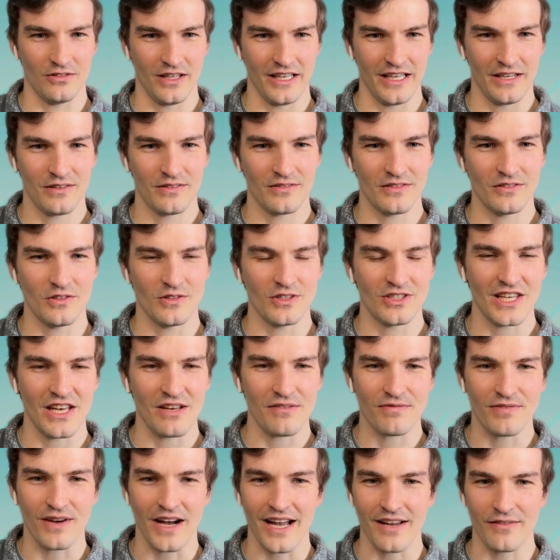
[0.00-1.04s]
Like you say
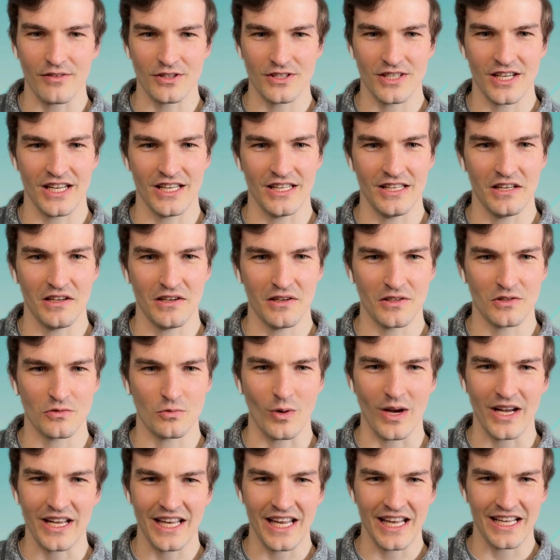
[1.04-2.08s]
5 or 10 years,
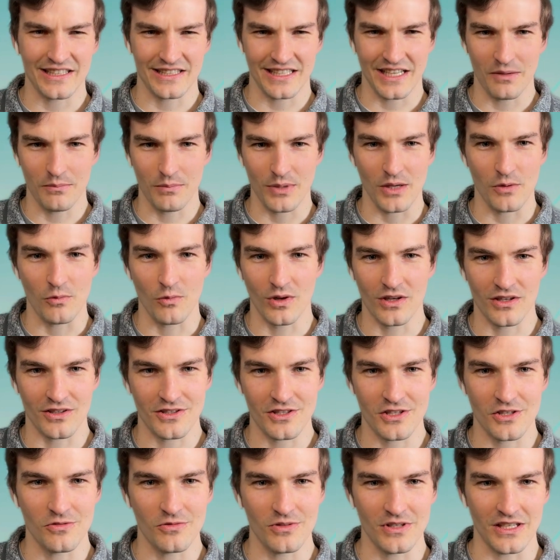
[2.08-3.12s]
why can't that be 1 or
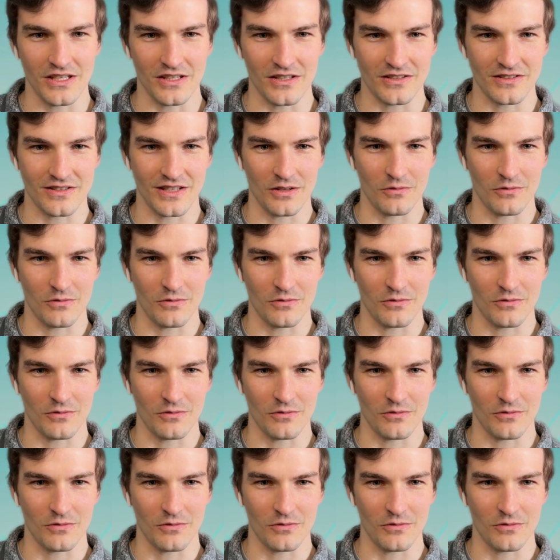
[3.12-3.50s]
2 years?